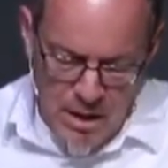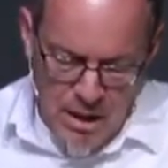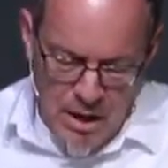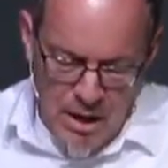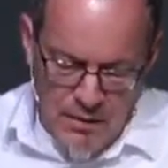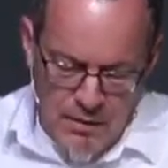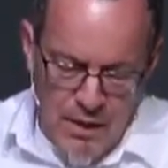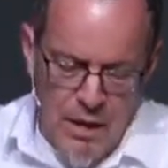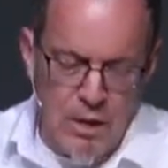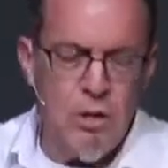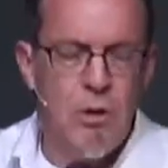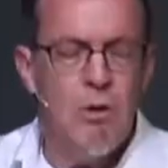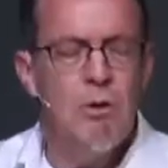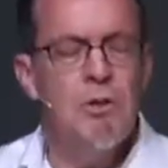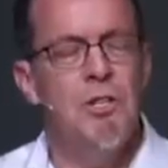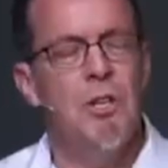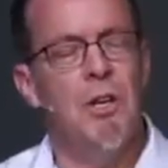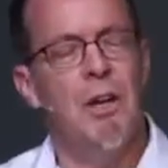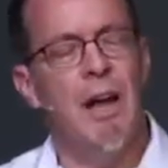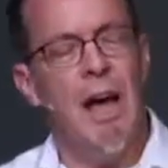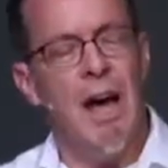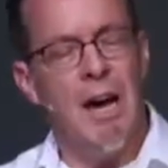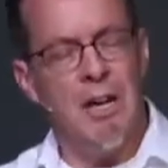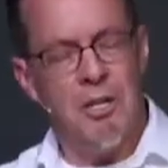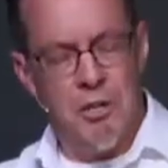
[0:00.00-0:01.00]
that you should
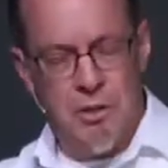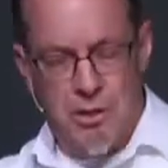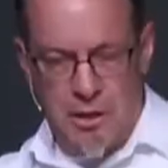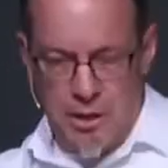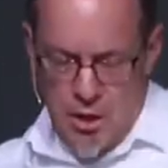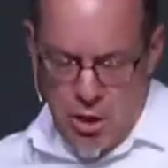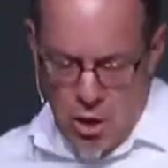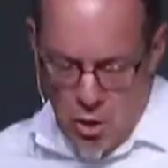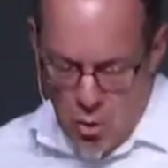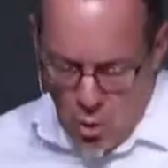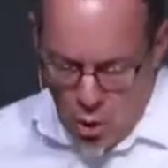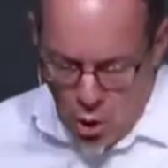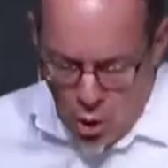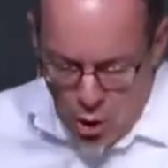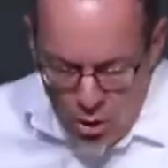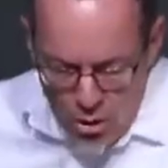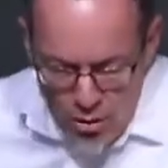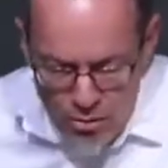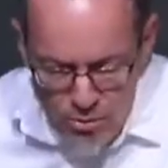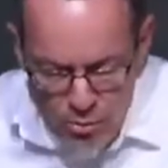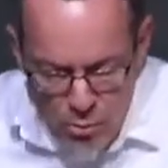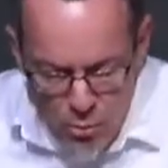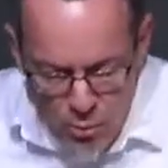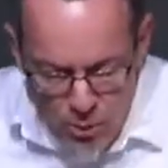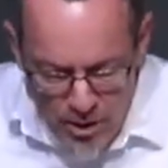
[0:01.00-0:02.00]
actually go all
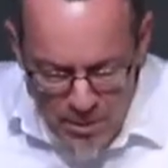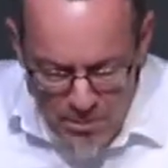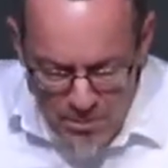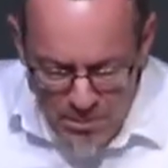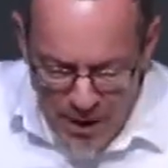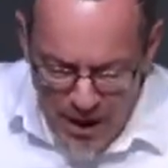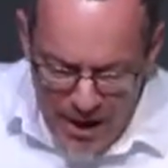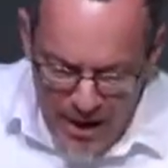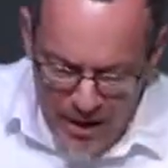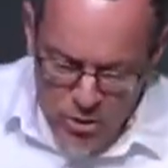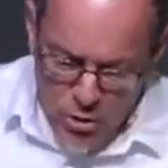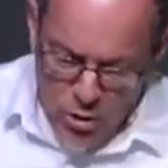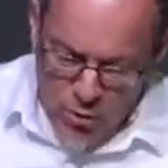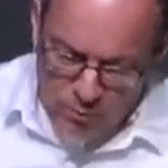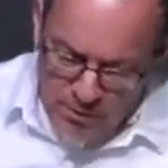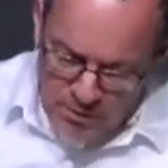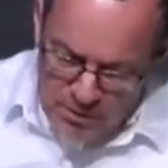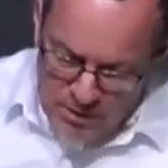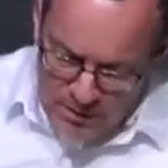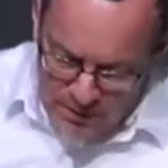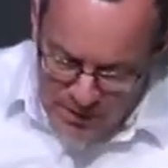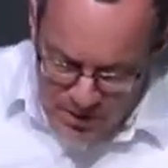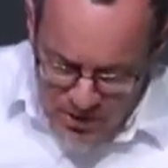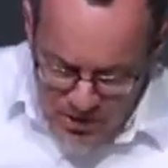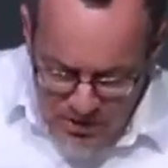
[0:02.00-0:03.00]
the way back over to
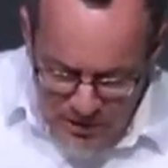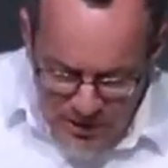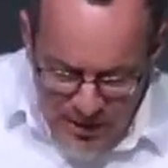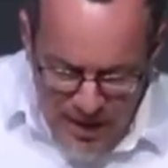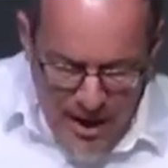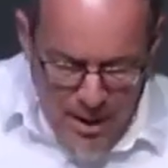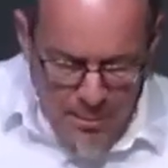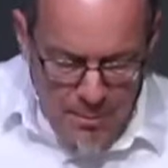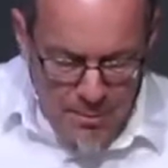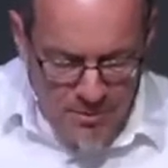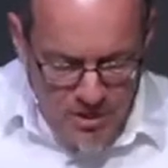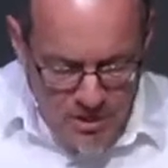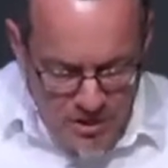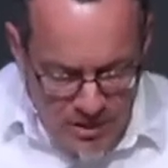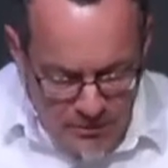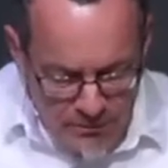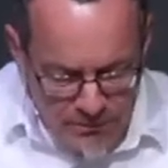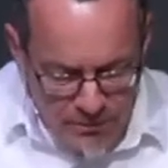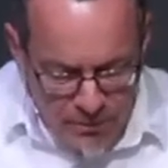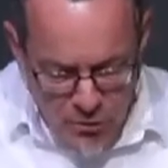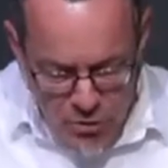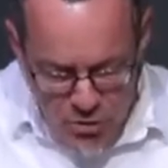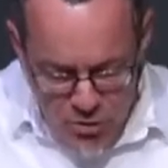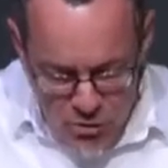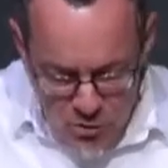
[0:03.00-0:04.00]
the slab of
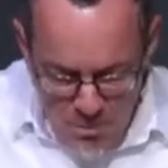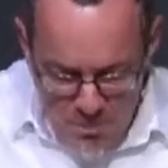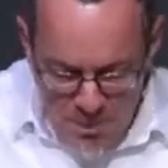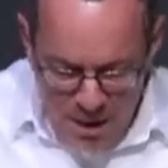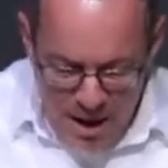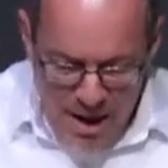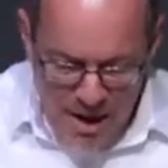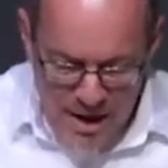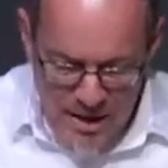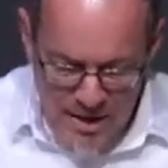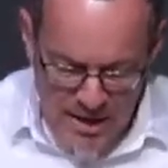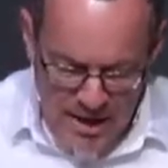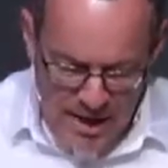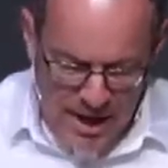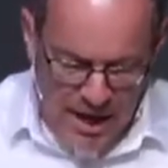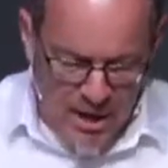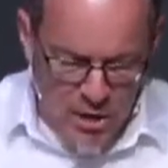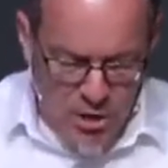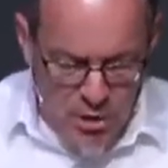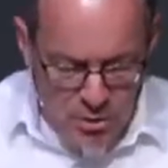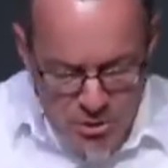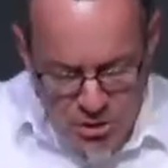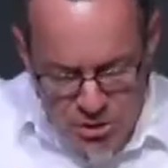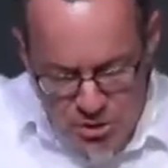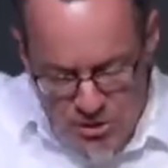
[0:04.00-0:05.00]
sinful humanity and
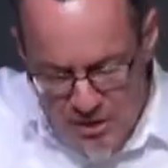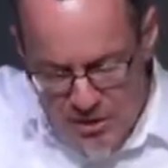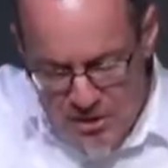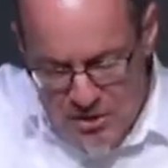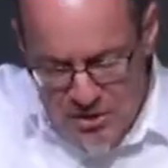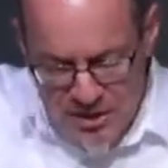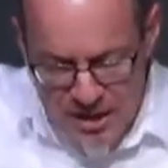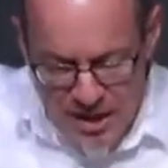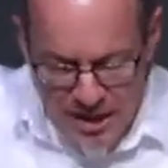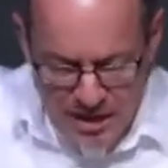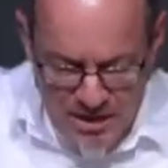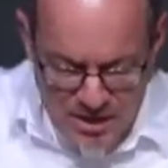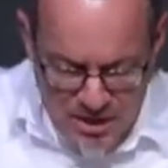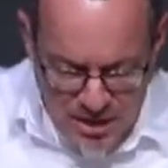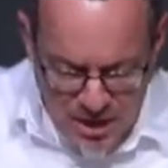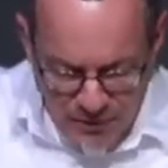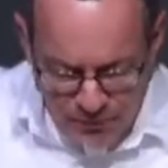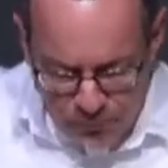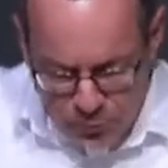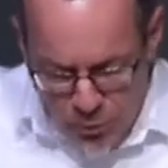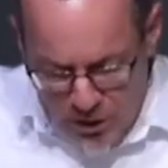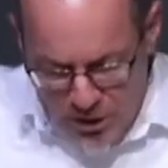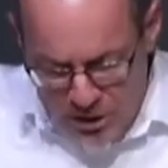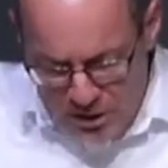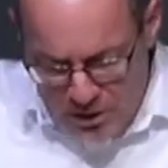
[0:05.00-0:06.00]
you should assess if
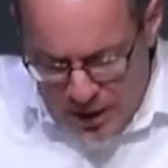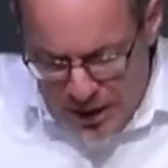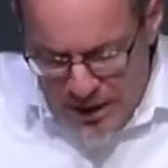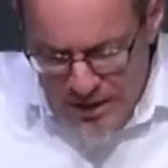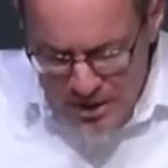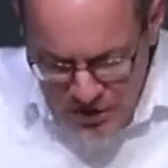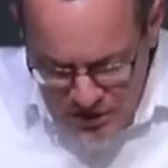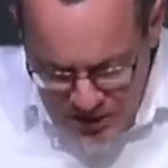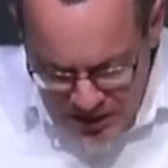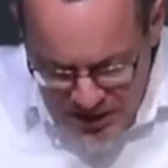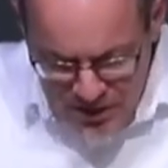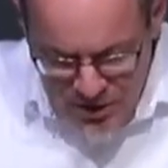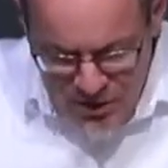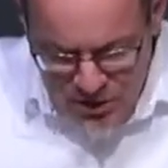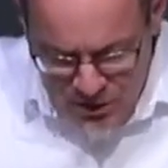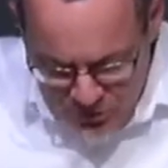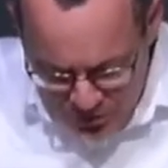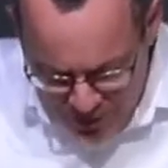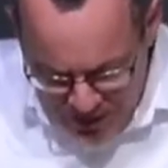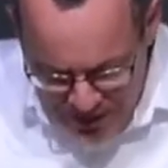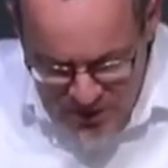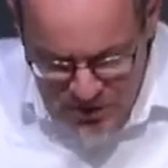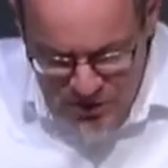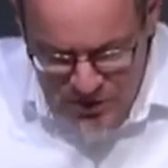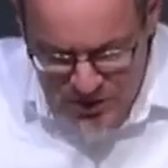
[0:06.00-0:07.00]
what God says
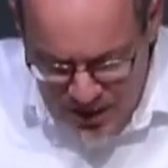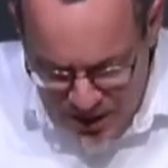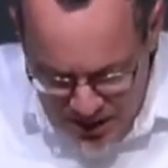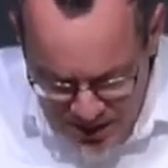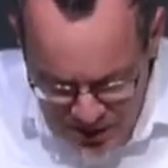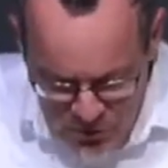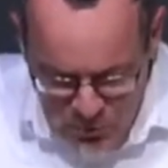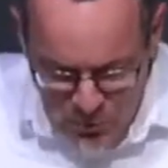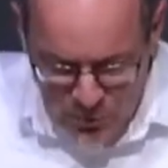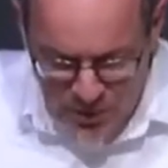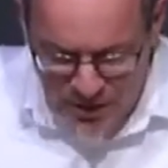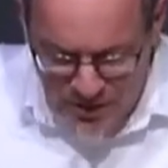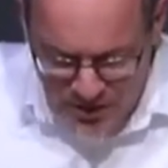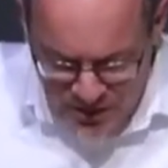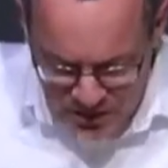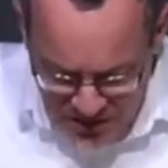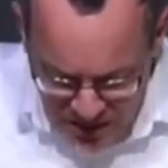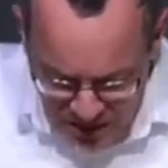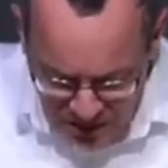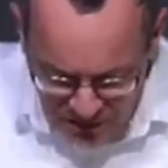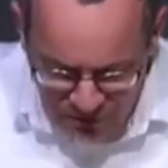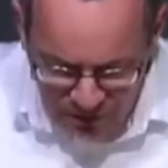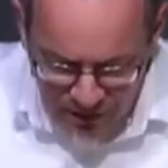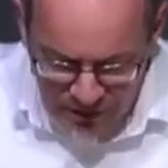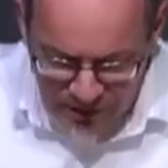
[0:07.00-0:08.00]
grace does when it
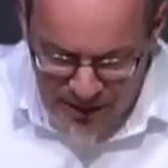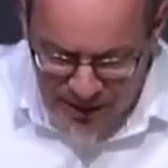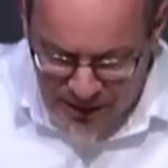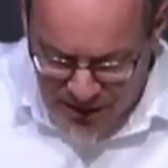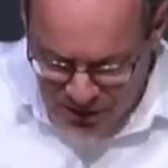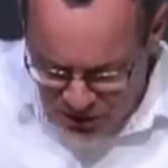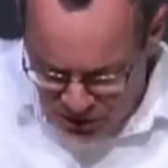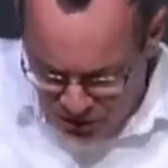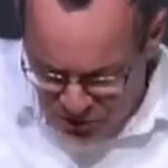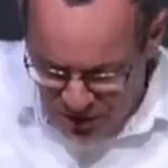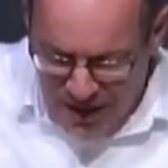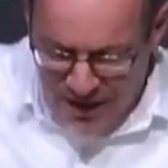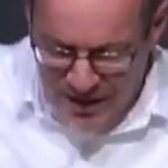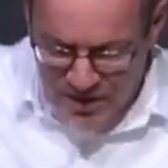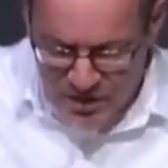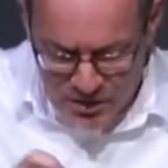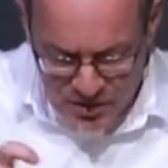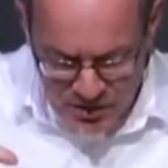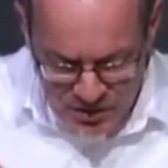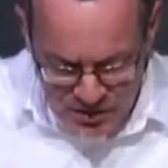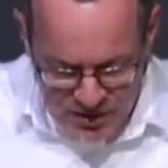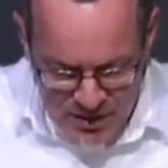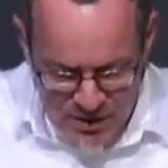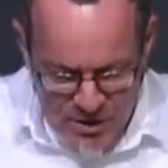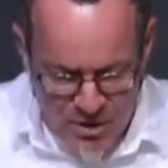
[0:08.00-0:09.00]
savingly extracts a
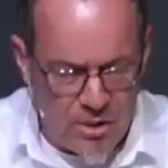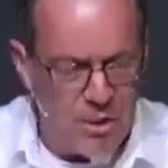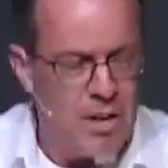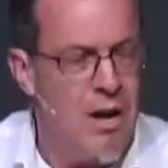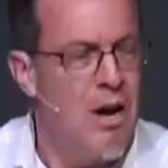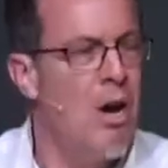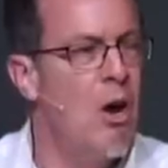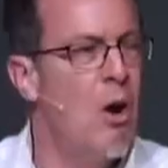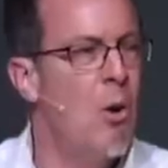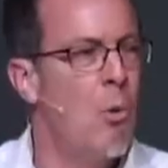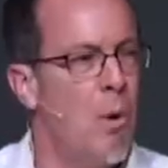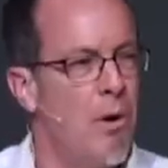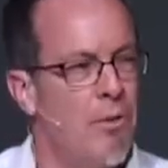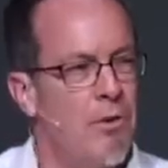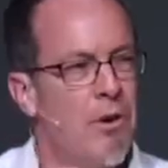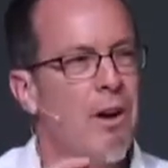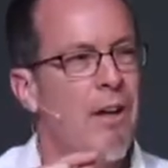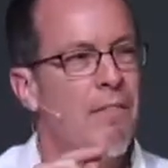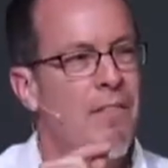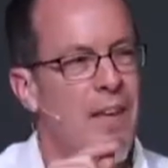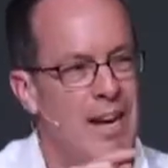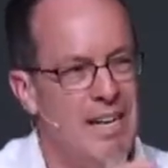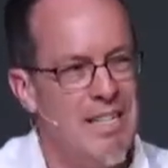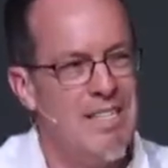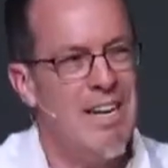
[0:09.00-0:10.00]
sinner, whether or not
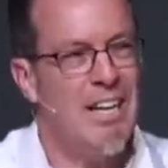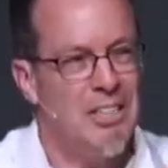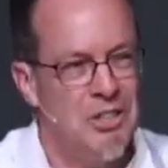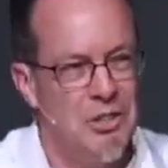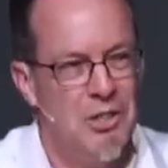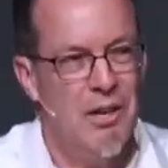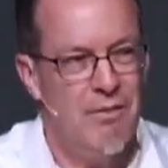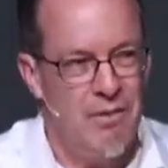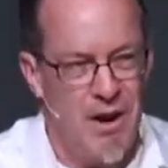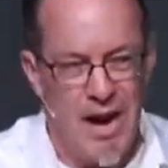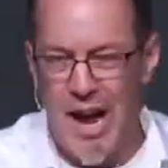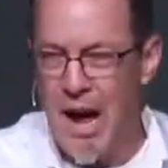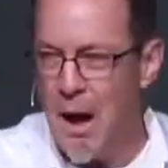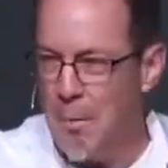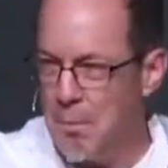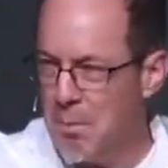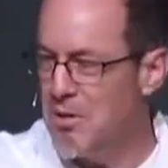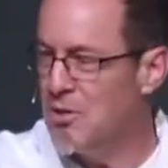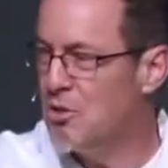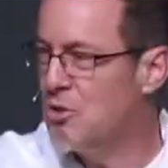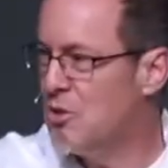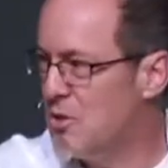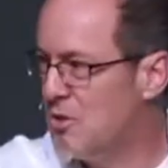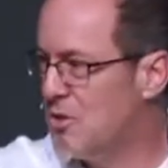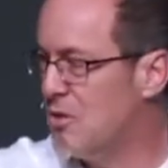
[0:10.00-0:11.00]
that has actually ever happened
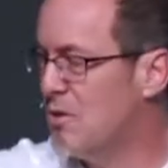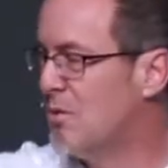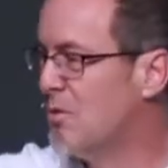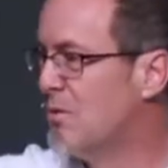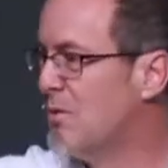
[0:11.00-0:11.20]
to you.